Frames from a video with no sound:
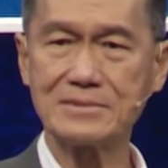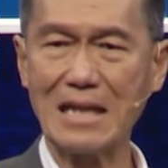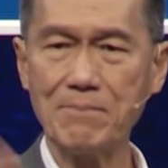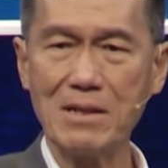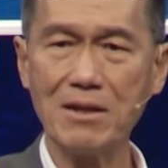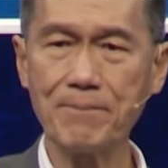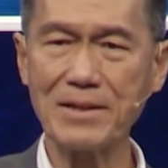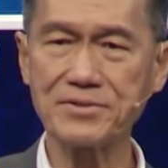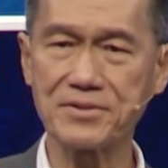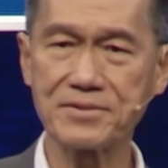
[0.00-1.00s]
ten million
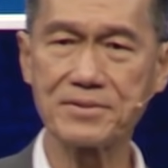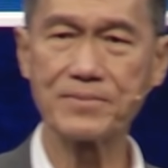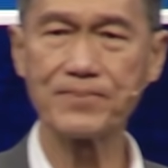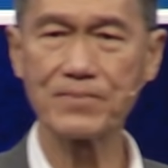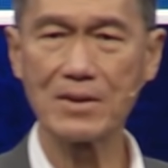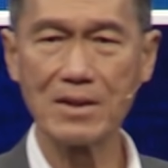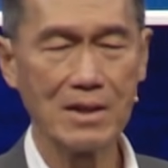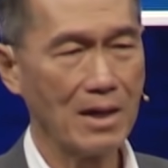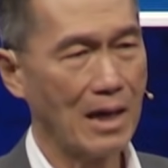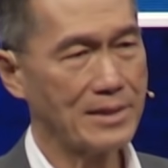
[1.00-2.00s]
pesos.
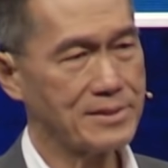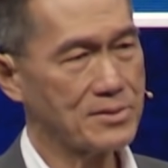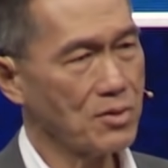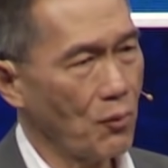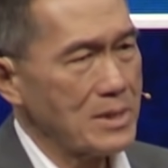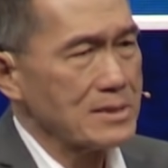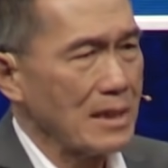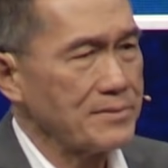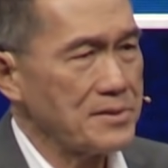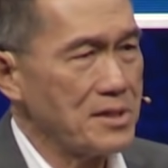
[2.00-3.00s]
I said, so what is
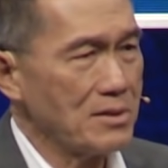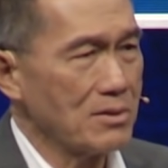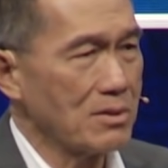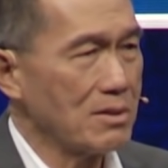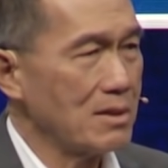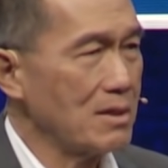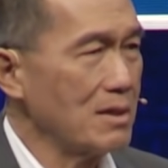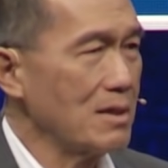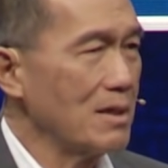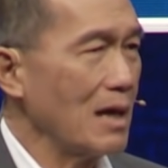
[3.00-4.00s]
God teaching you?
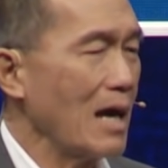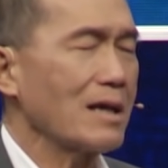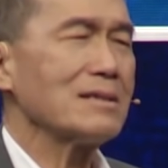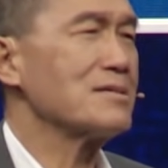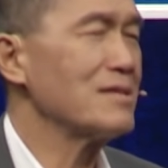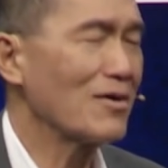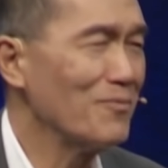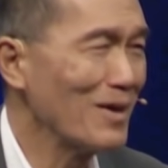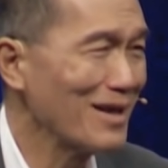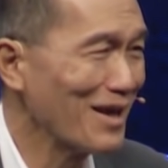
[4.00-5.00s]
I got a shock
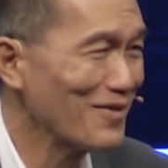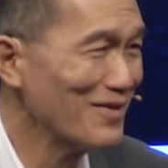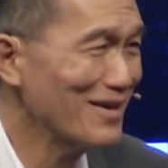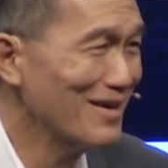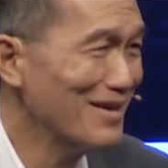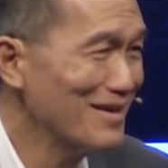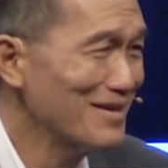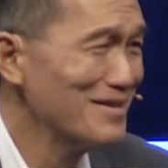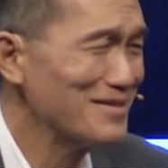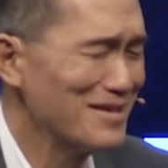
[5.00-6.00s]
of my life.
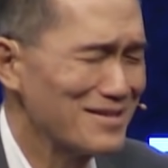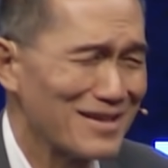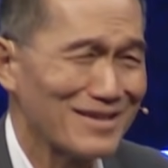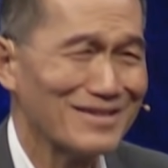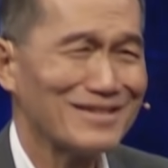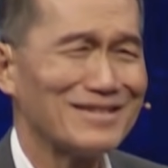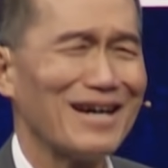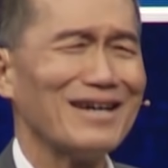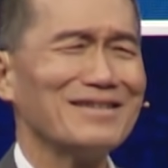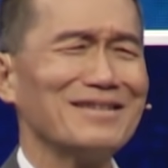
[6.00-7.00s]
She said,
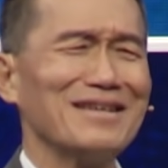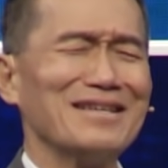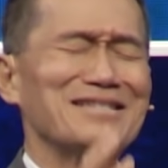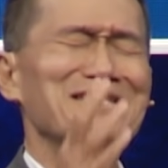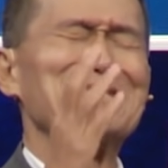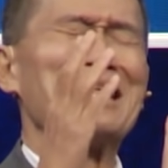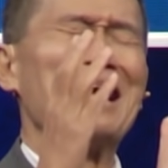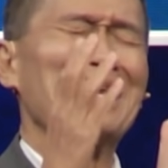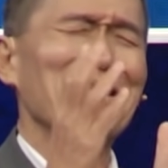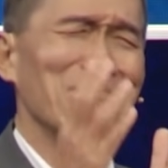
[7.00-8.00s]
God is
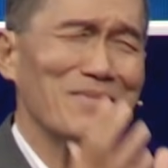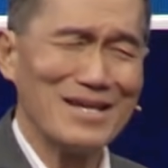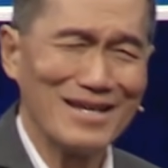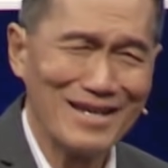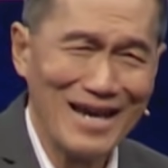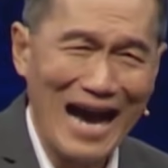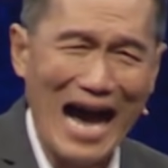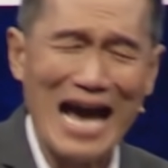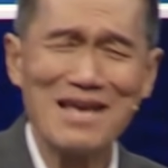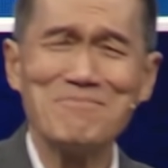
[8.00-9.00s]
telling me
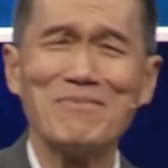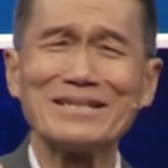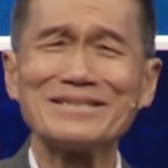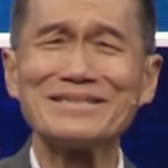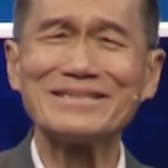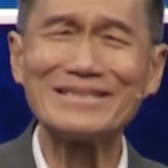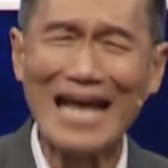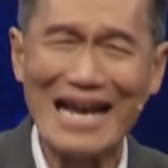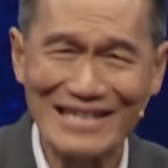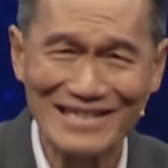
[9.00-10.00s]
I must
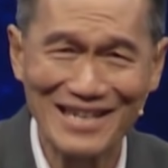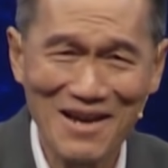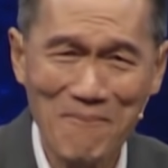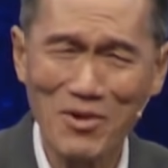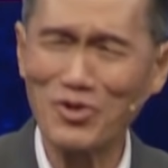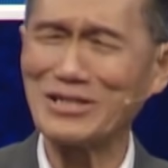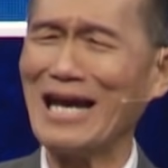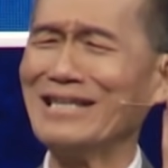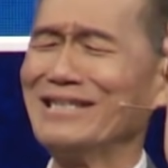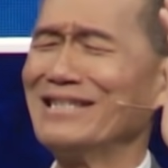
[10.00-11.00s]
tithe. because
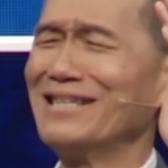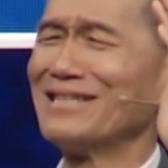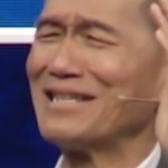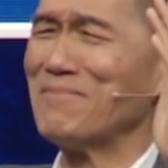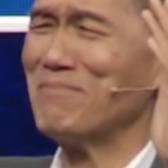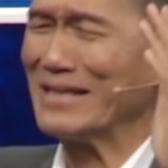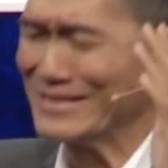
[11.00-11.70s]
I did not give my